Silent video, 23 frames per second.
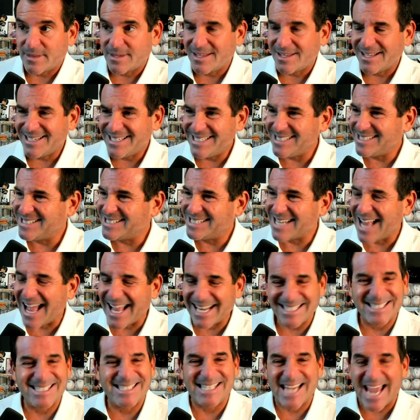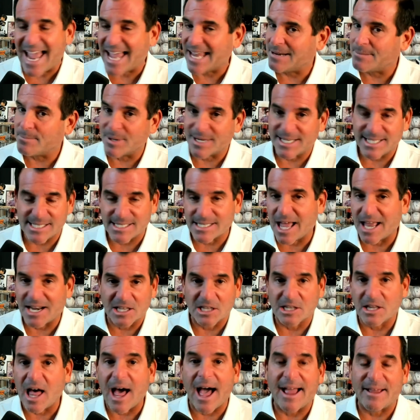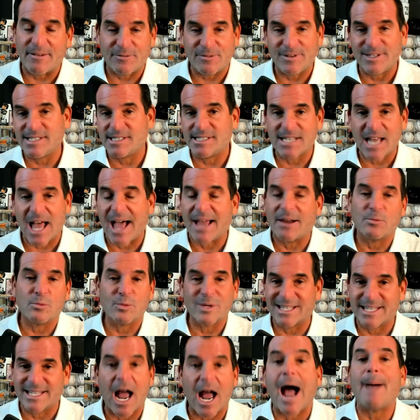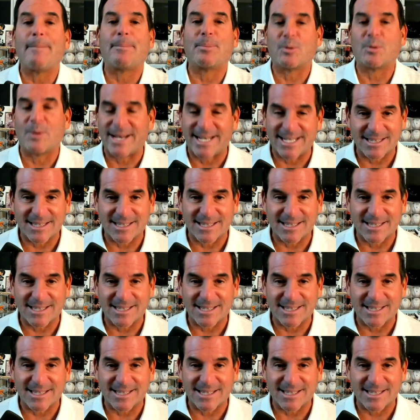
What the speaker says: he's not dead, but he's not alive. He's not really operating